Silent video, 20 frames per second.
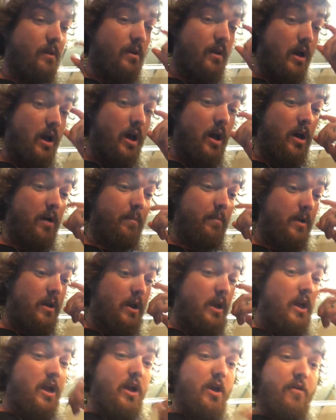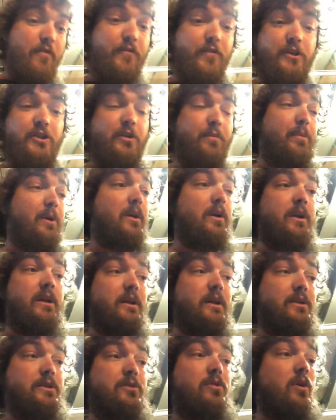
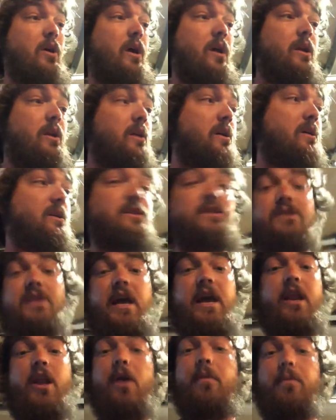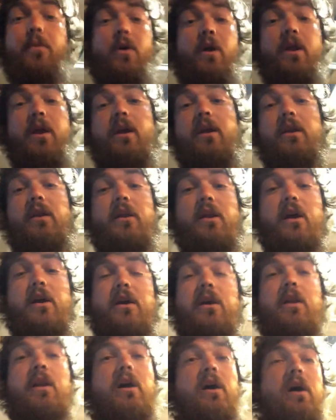Fishability is great. I can stand up on it. I
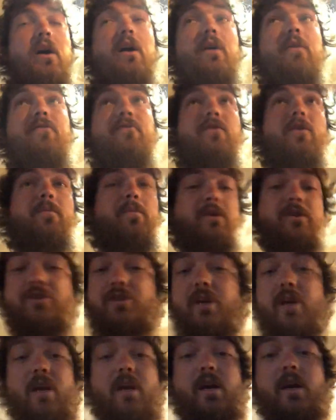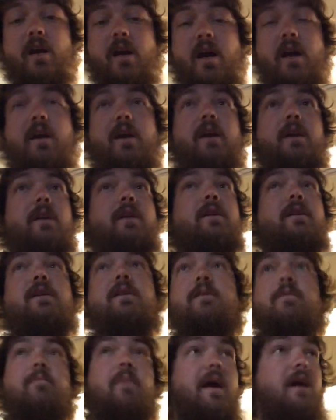can flip a jig. I can
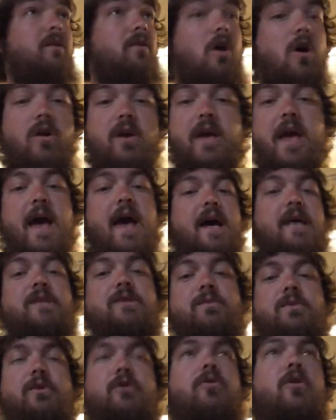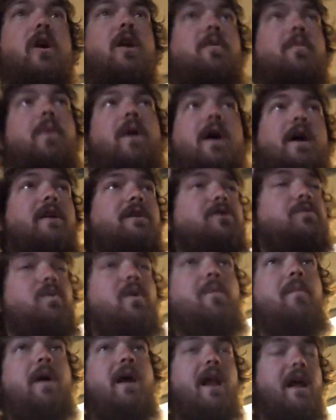make long casts with a crankbait, a
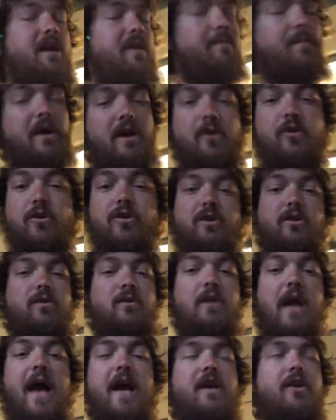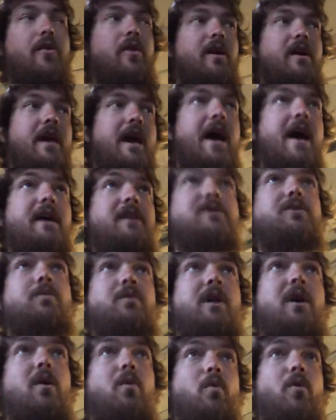swim bait. I can make good, accurate casts
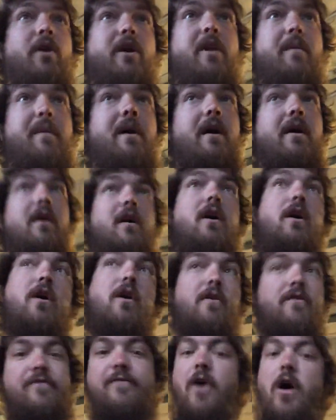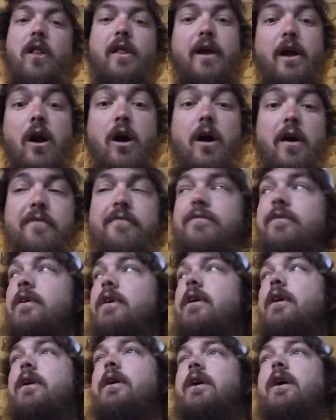without worrying about falling off.
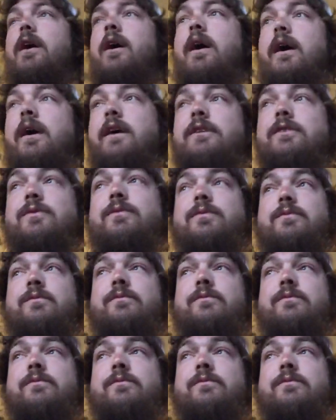It's